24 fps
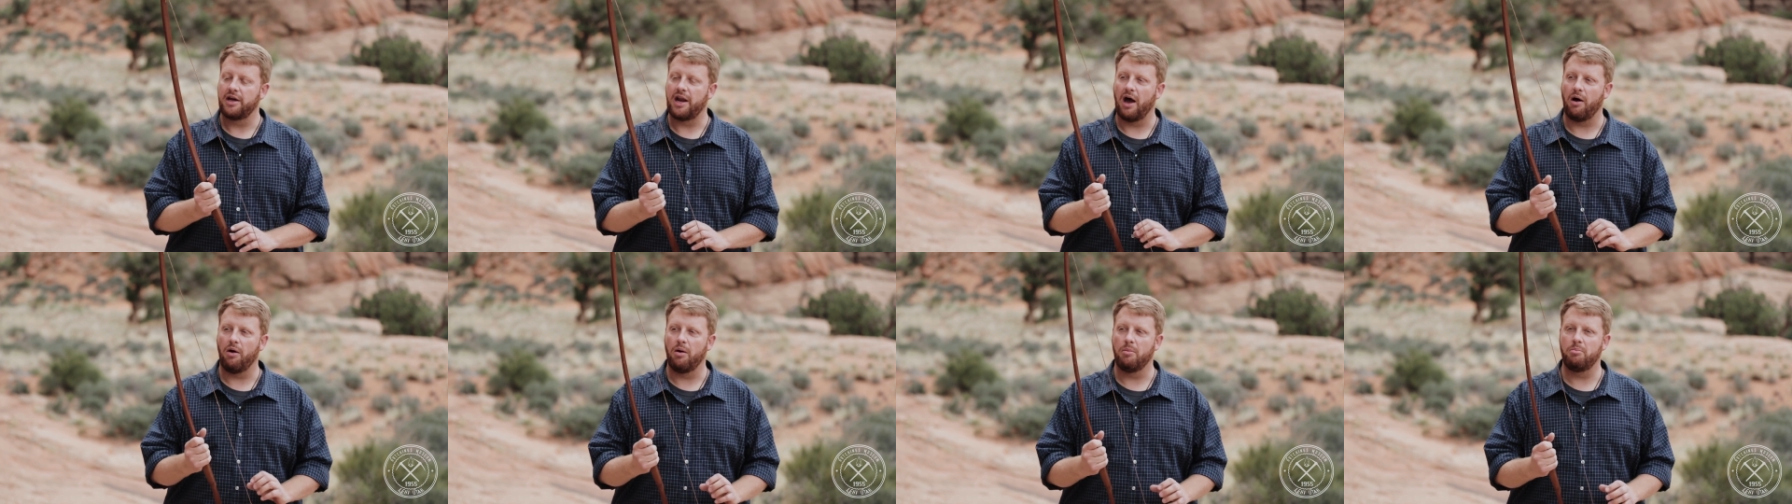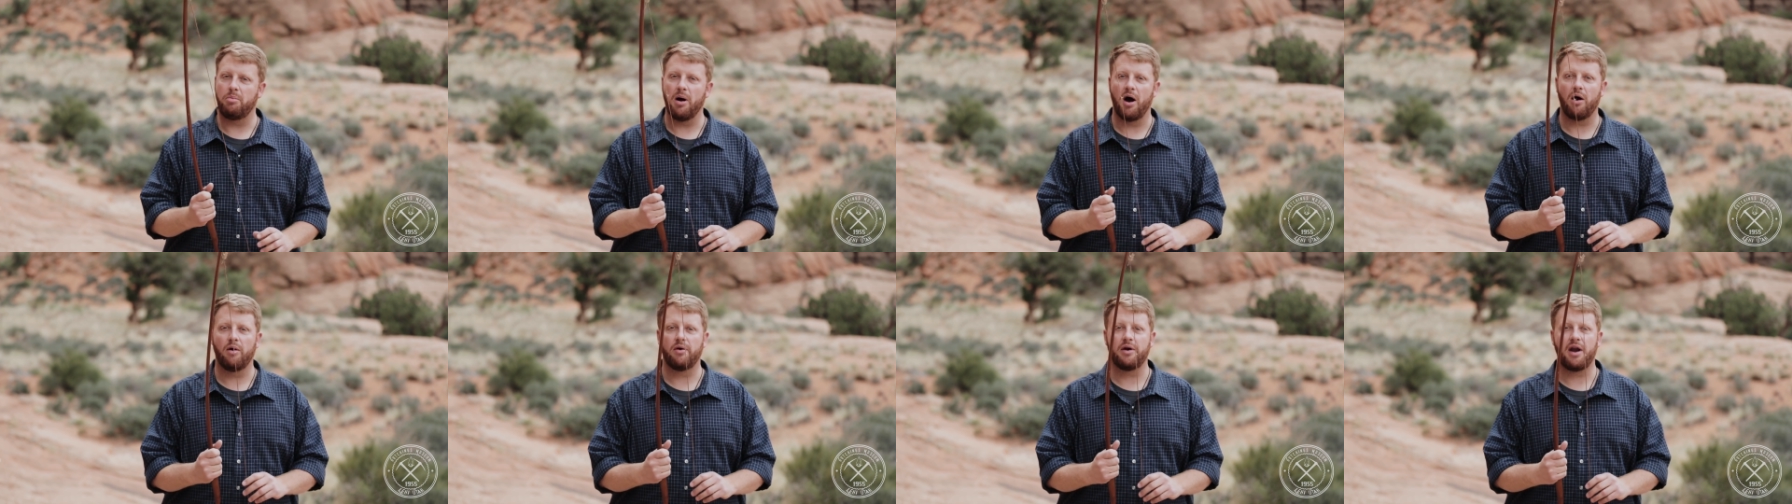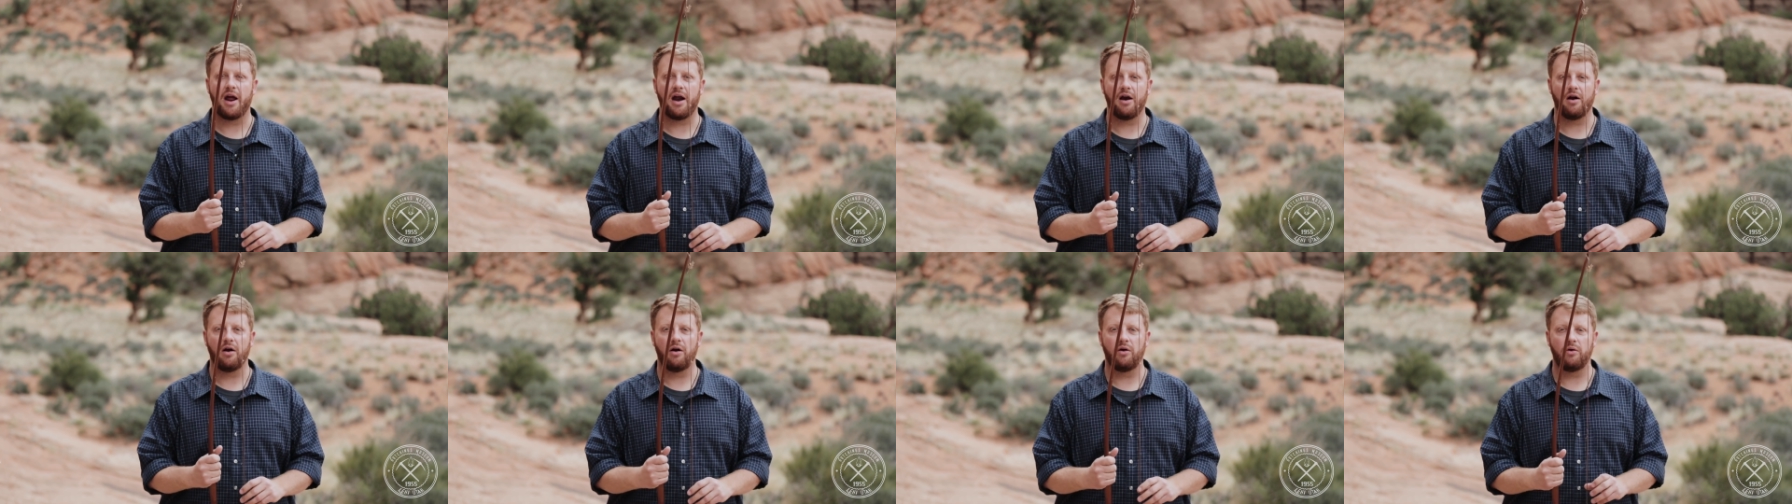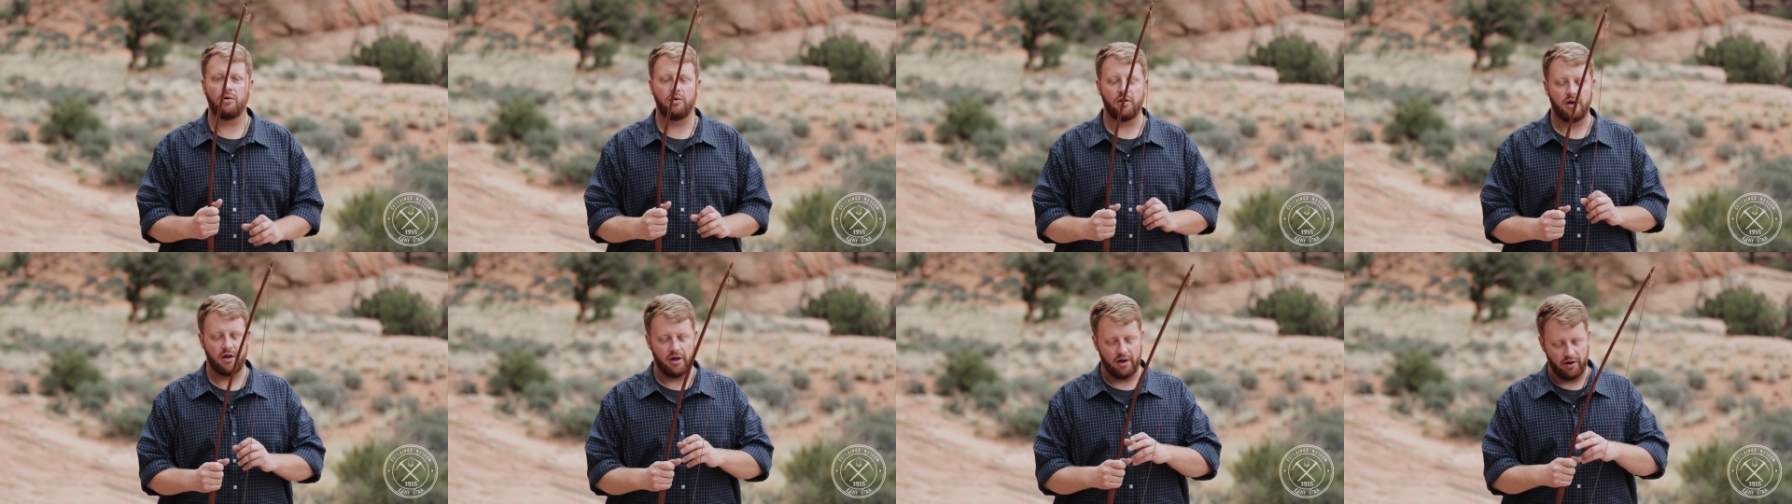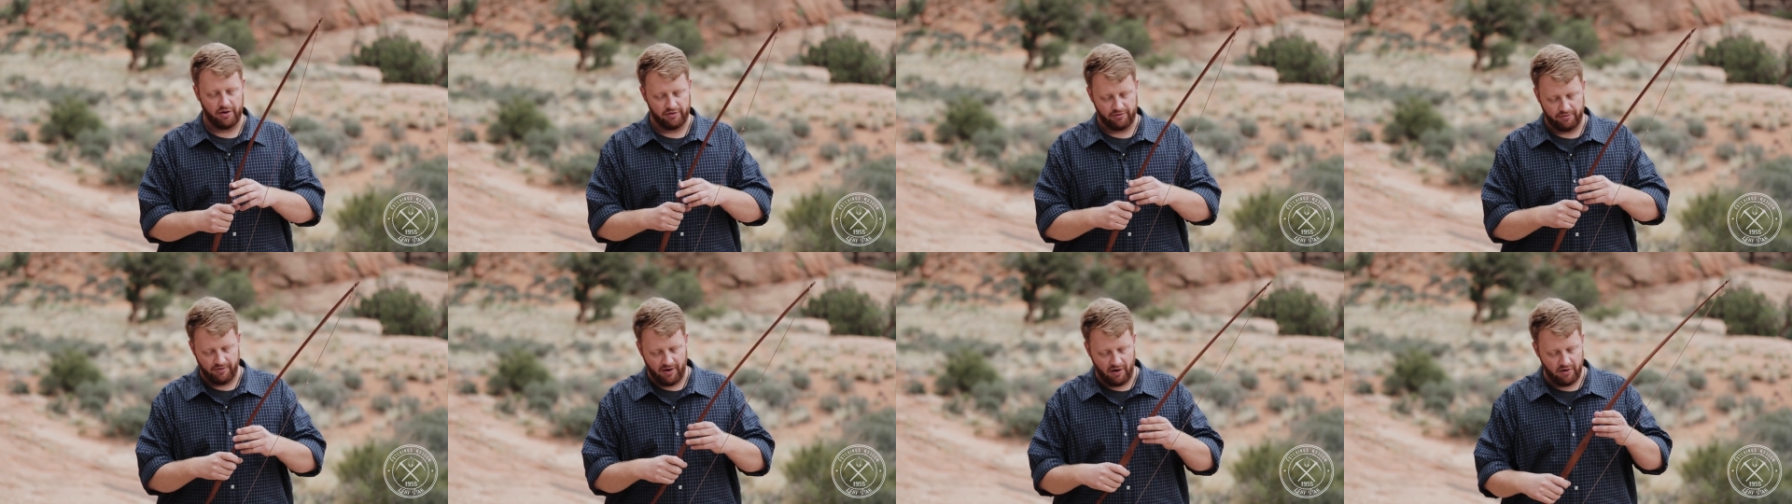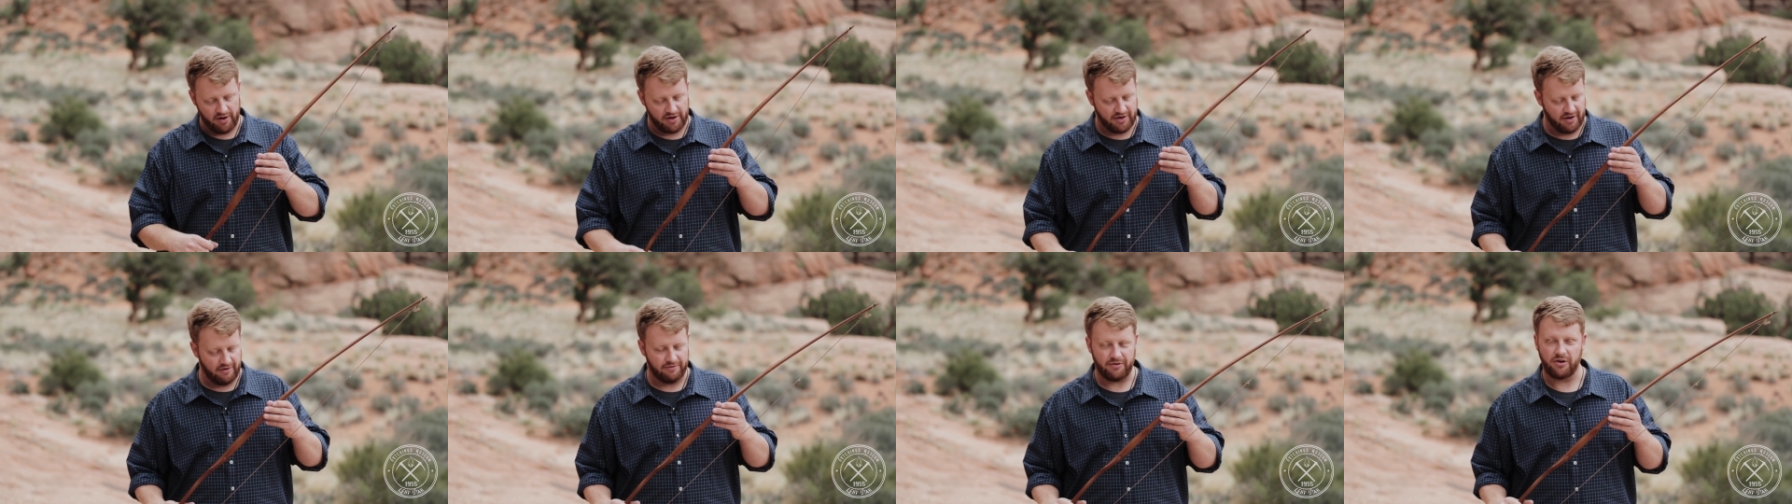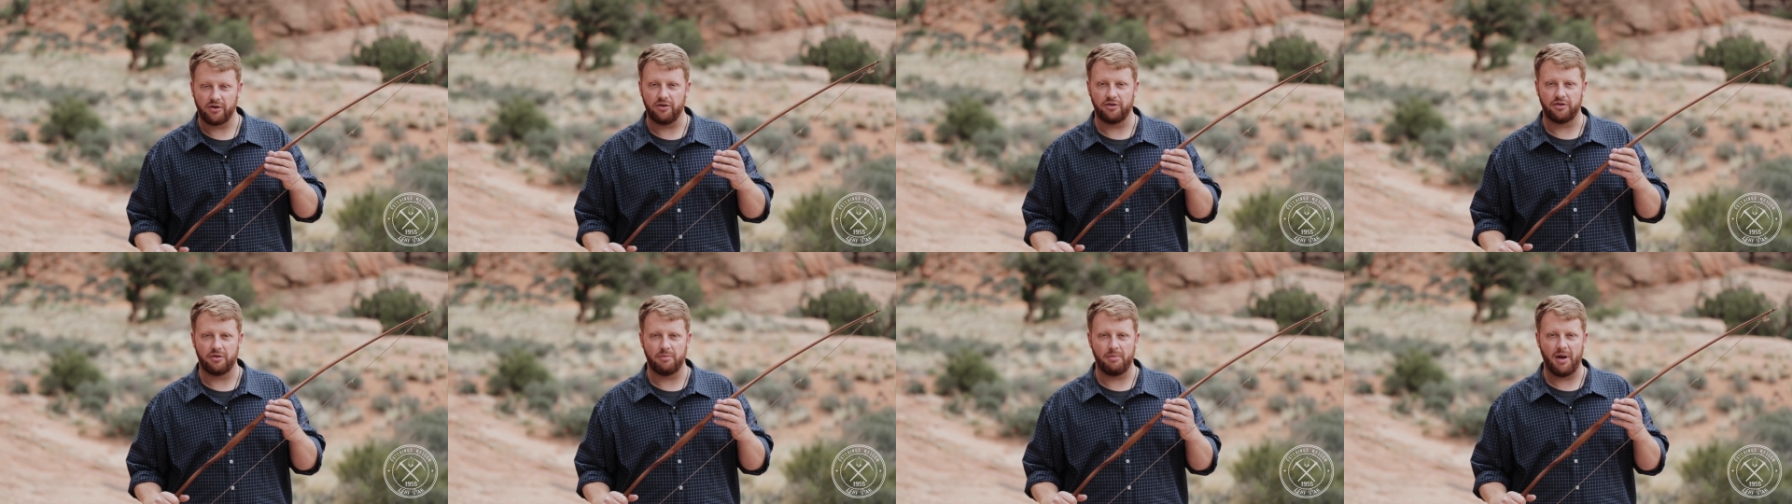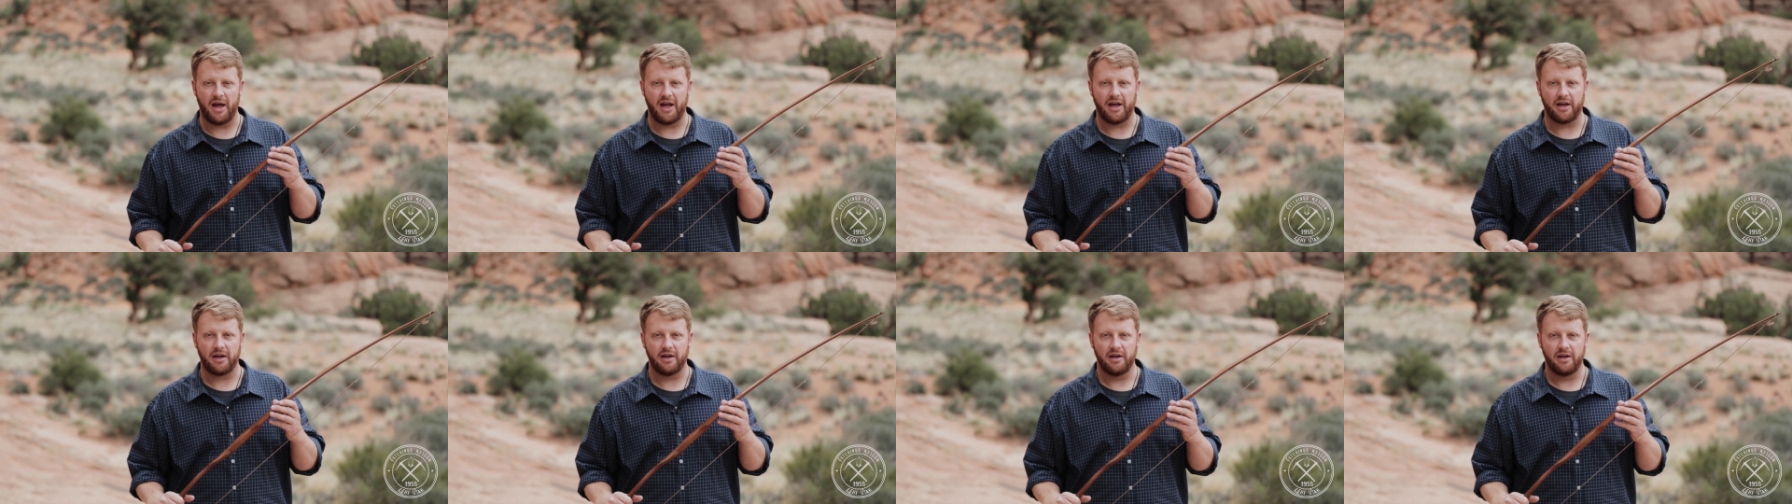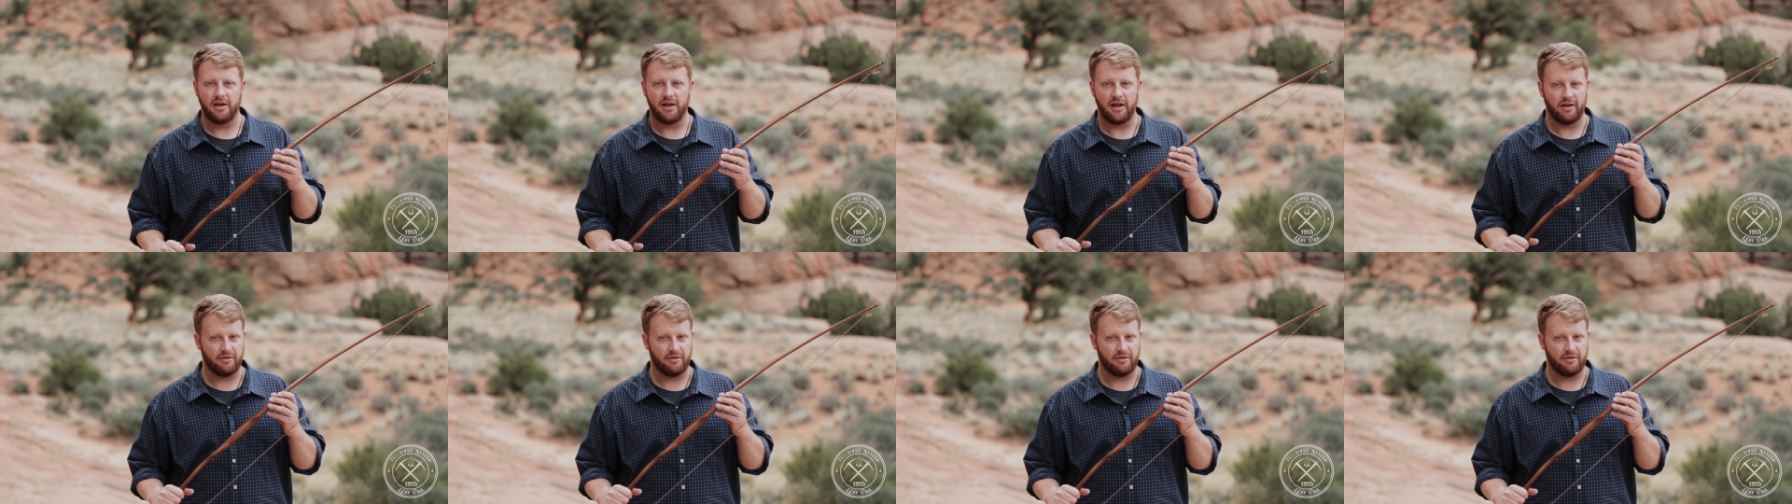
Now, a bow and arrow is very difficult to make.